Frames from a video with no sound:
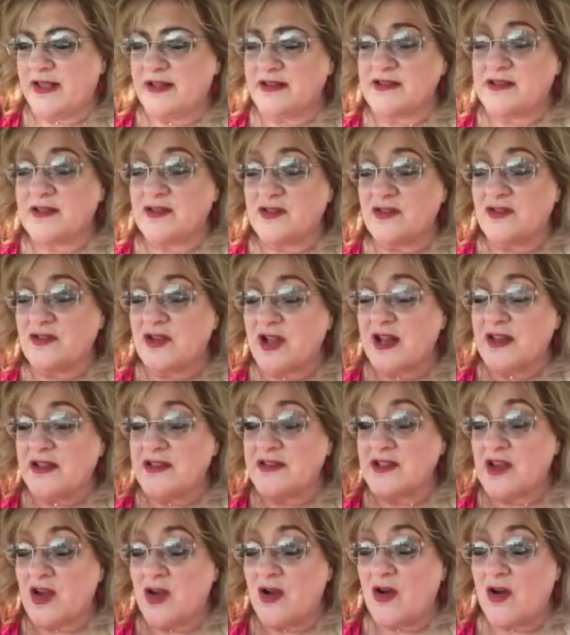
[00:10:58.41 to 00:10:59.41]
And so they're not
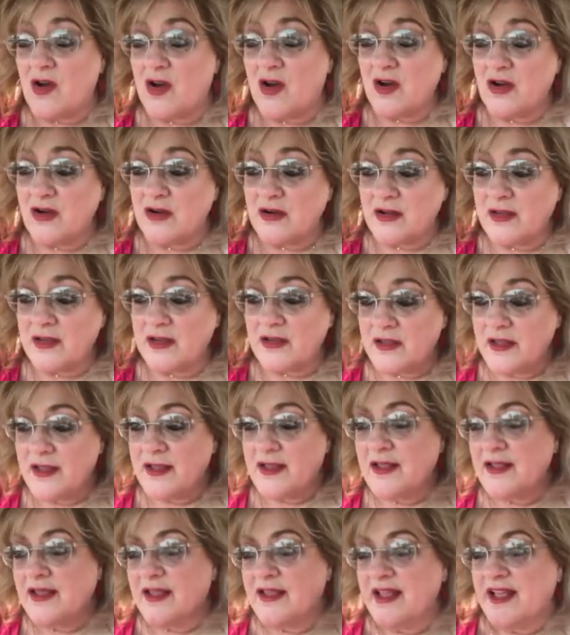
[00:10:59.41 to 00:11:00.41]
as hard
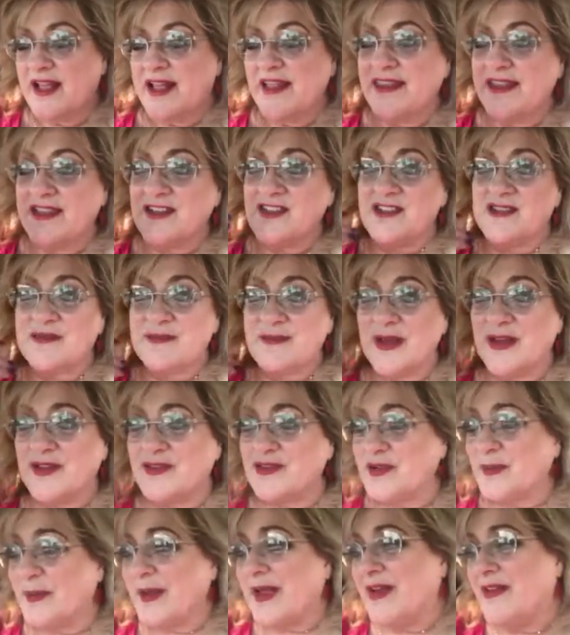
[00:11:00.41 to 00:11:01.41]
and they just melt
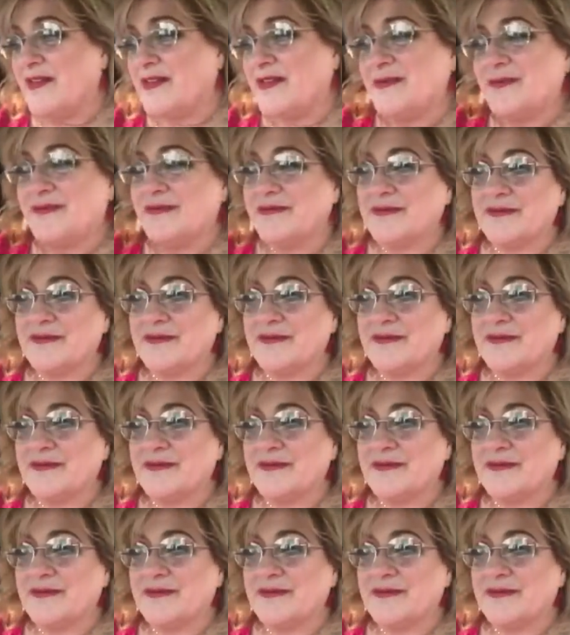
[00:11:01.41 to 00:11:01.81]
in your mouth.